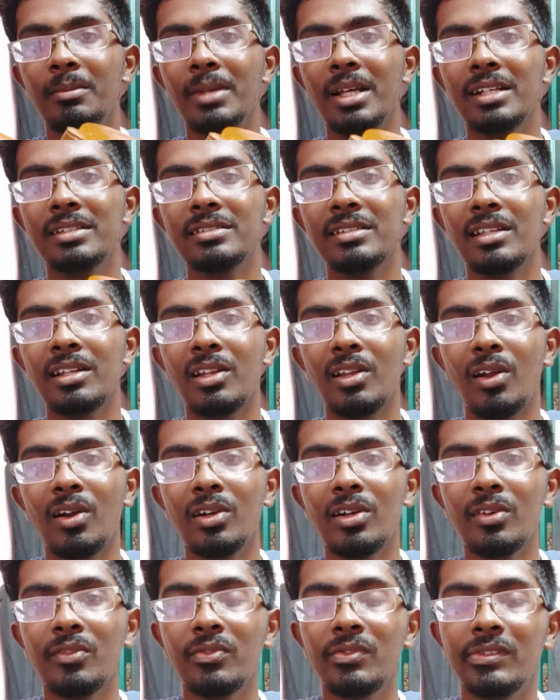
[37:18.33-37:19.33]
makes a
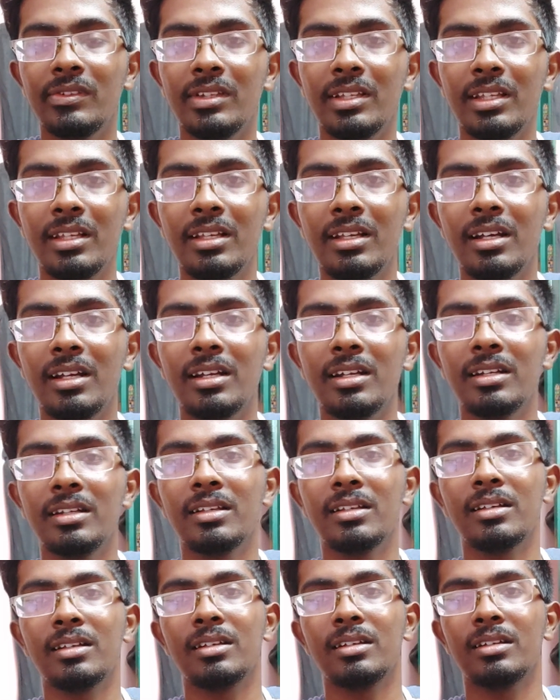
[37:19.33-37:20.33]
lot of thing and
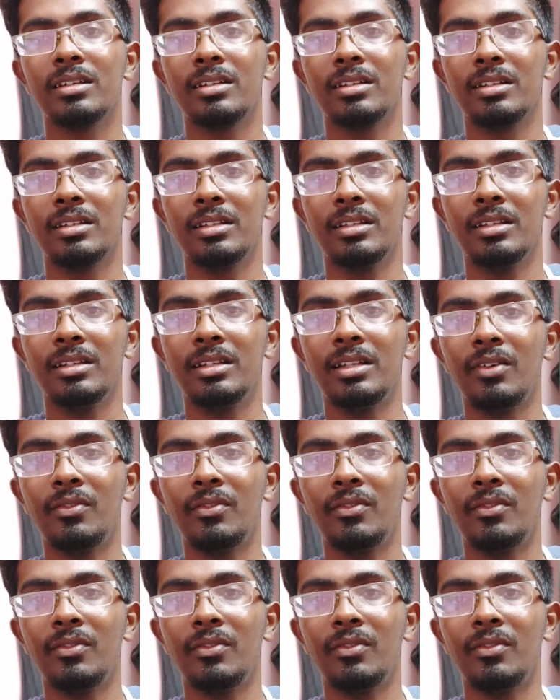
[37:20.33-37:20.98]
it